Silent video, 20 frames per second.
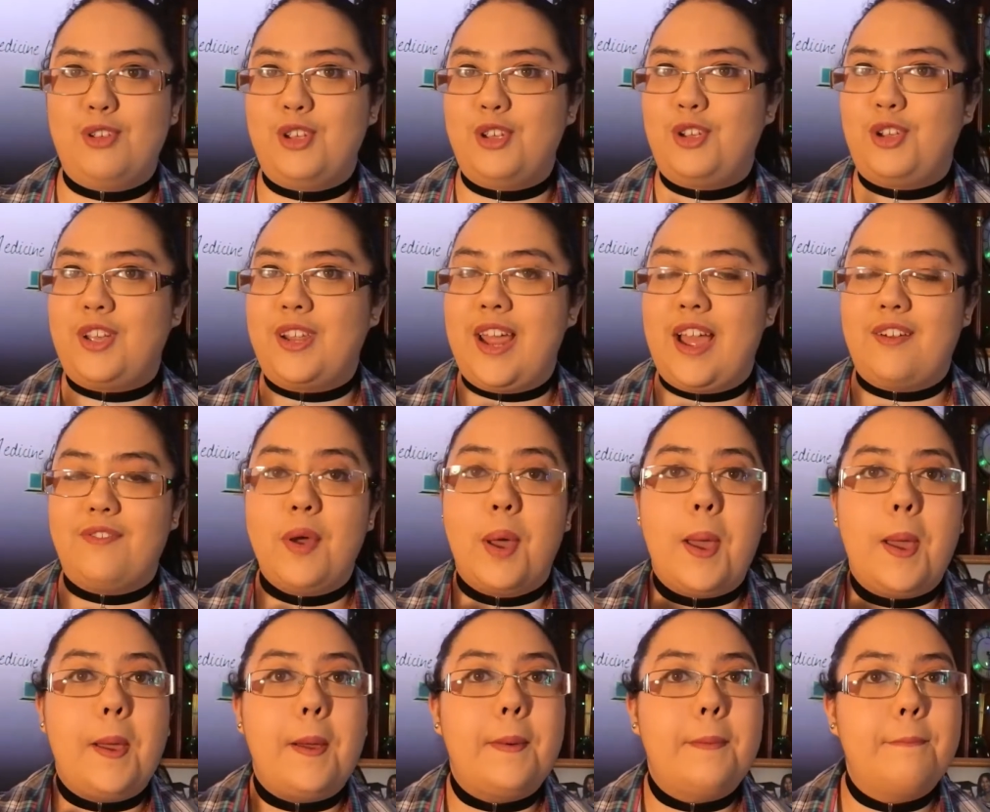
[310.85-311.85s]
You can have
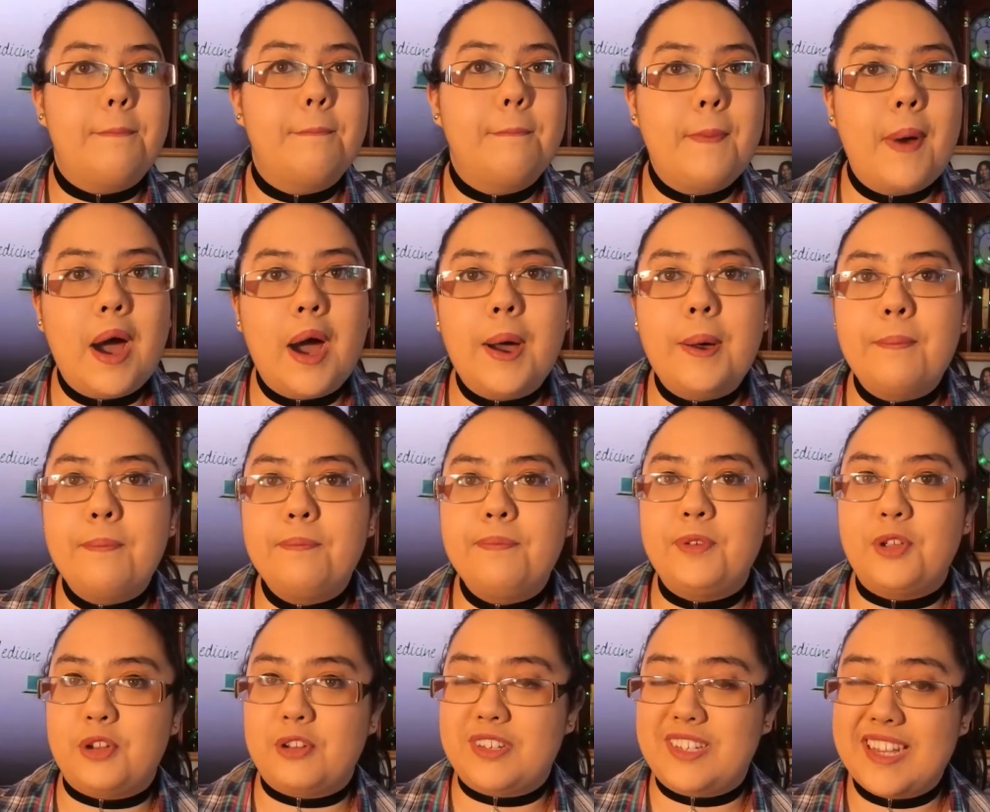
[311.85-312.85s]
mum,
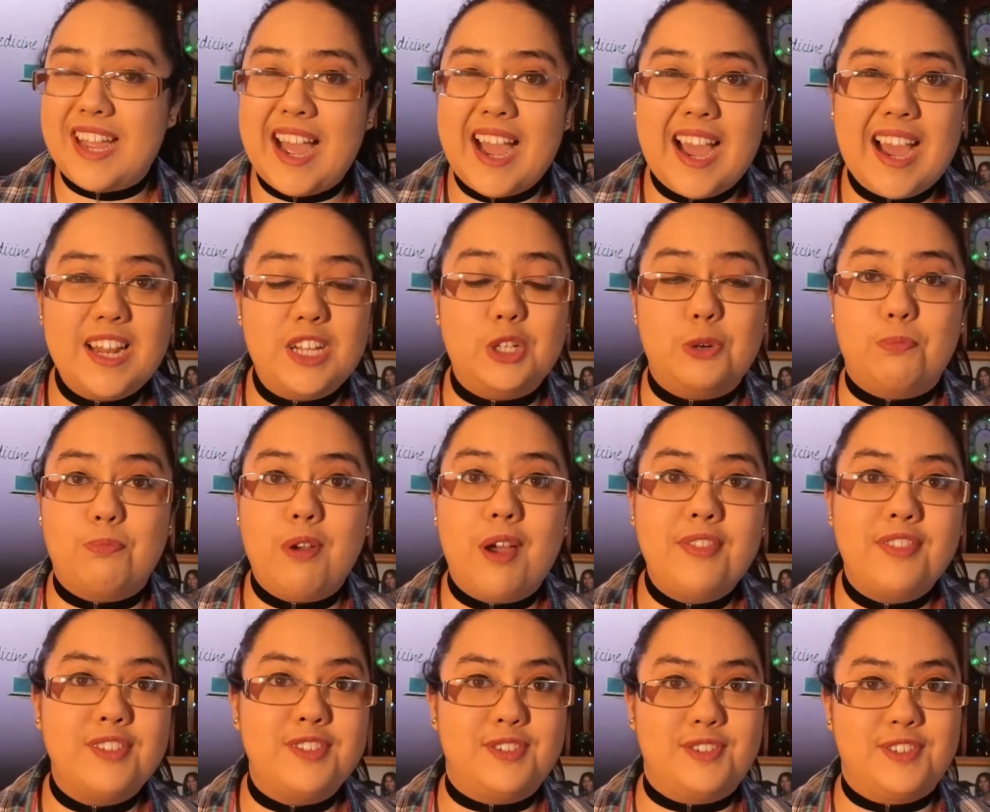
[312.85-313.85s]
your dad, your
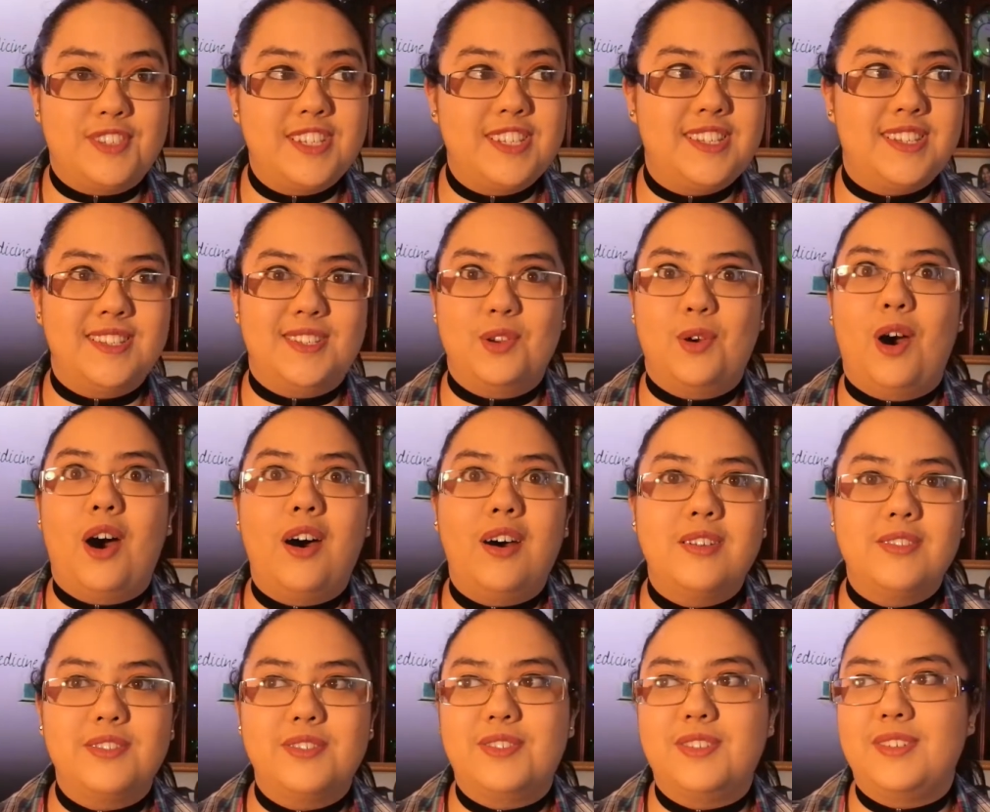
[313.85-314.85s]
brothers, your sisters, your
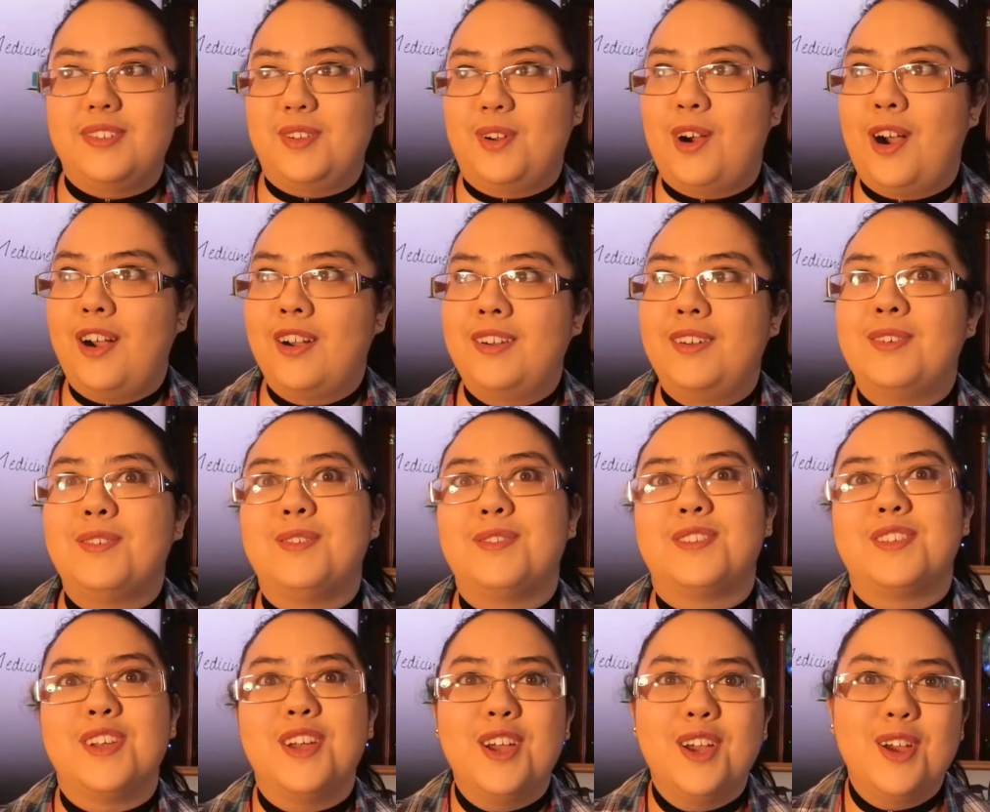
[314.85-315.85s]
aunts, your
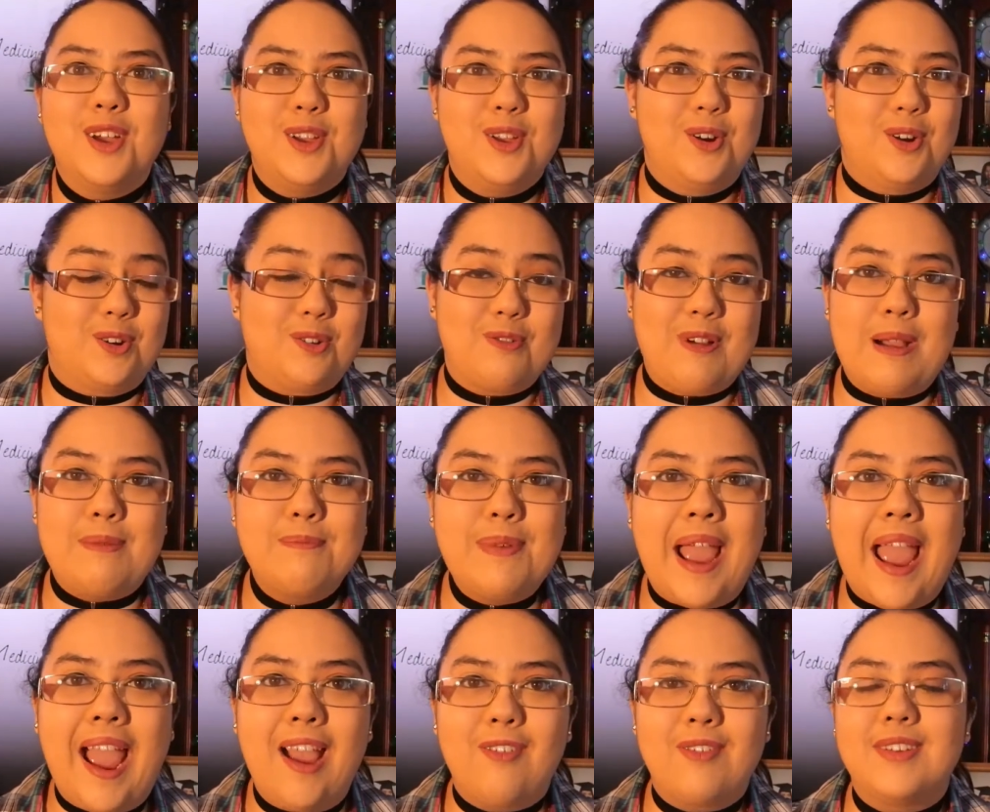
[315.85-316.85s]
uncles, your
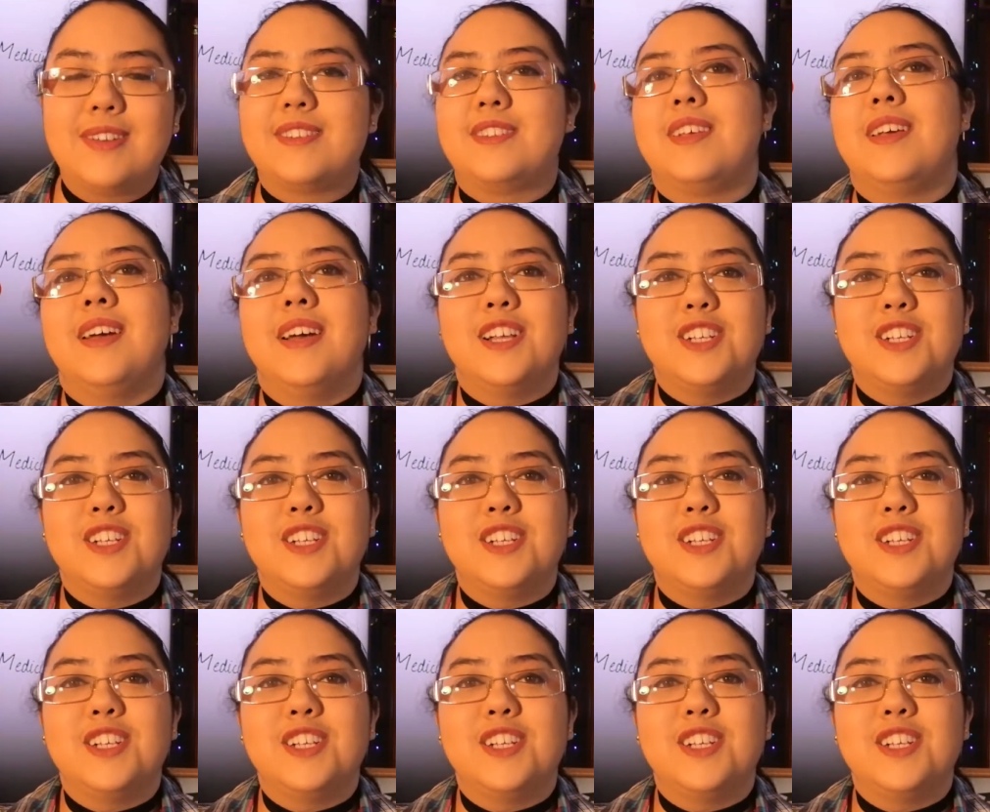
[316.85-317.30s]
grandparents.